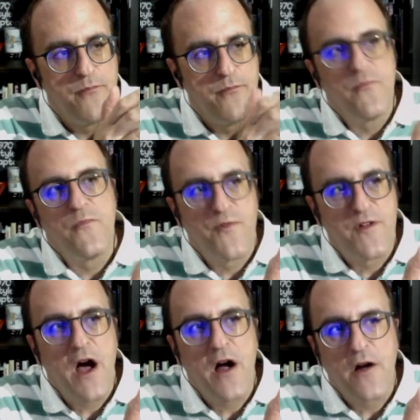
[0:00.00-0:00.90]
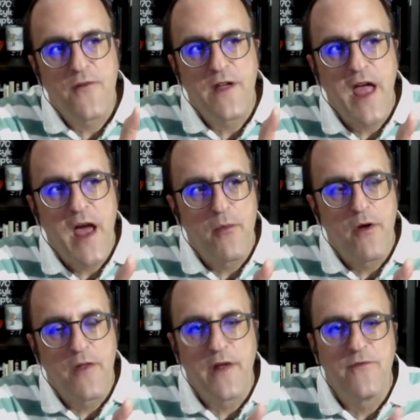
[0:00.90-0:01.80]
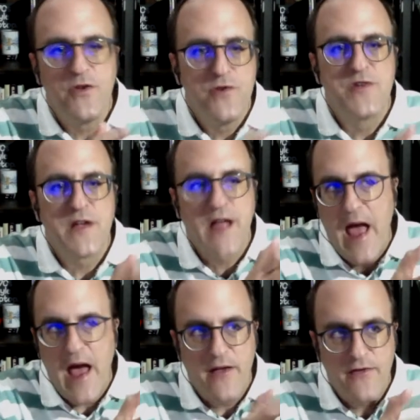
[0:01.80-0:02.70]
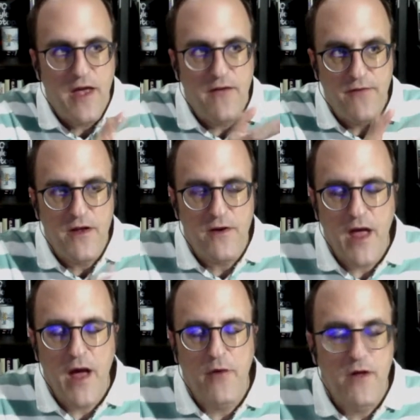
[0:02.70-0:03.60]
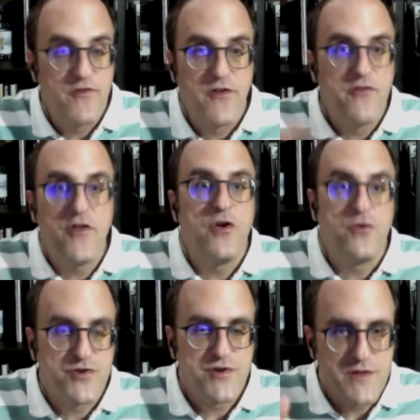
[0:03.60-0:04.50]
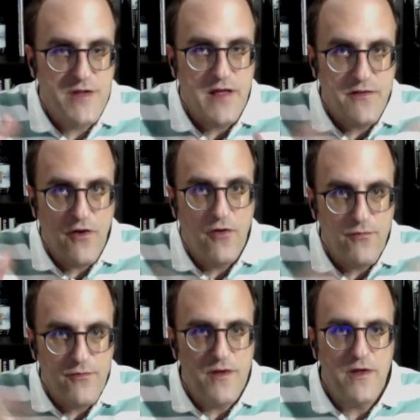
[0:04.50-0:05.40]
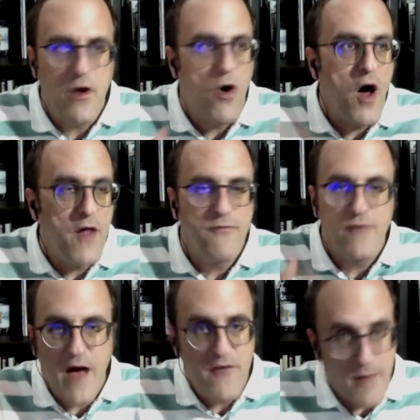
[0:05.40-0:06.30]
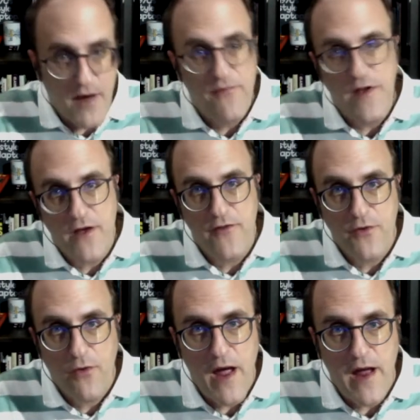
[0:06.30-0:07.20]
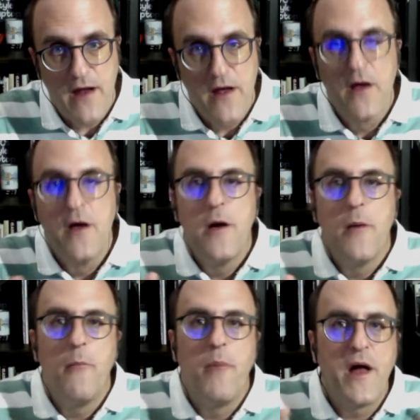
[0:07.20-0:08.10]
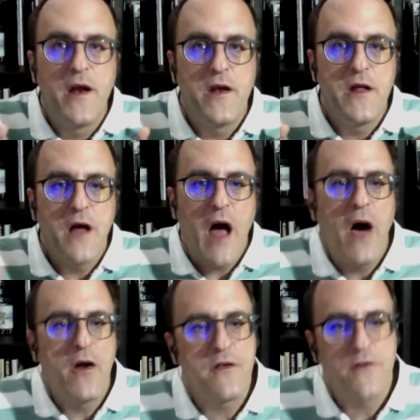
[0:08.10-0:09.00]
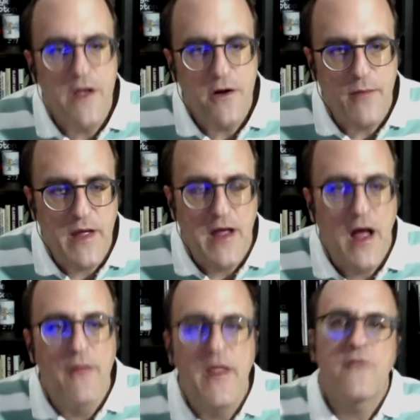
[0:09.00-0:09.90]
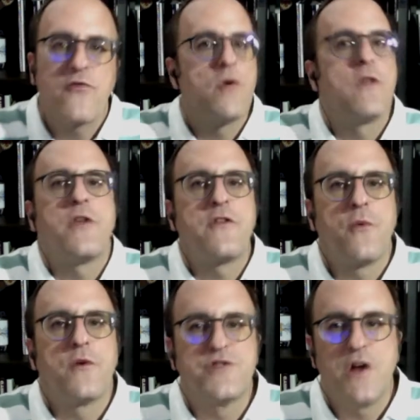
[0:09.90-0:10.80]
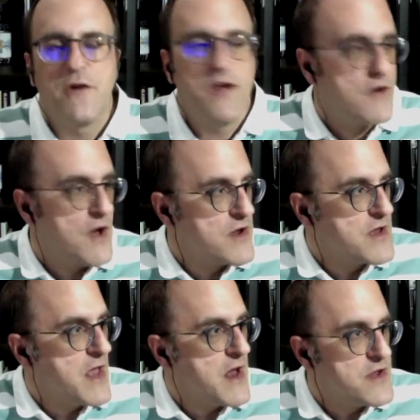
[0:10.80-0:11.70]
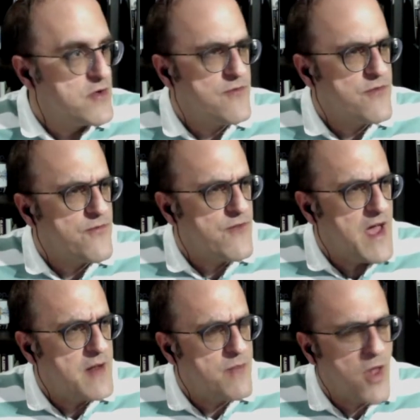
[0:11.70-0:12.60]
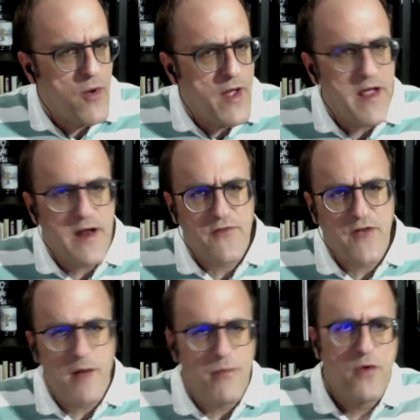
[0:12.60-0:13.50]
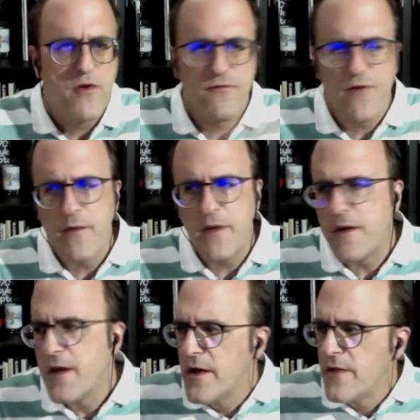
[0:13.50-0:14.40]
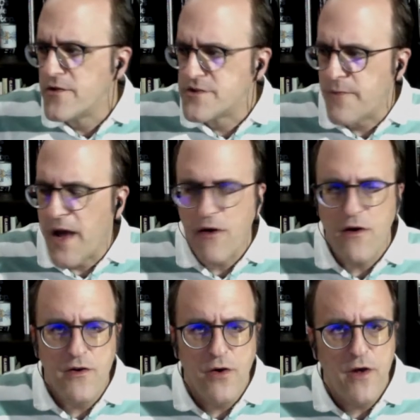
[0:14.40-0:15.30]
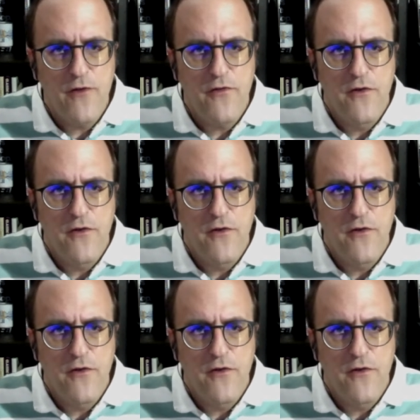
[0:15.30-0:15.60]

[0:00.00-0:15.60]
photography camera that I'm using as a video camera is huge. And so, having better video is great, but how do you hear me? And that's one of the things I want to share here. Now, again, I do have the fan blowing, and it's kind of blowing in front of me. There's some background noise,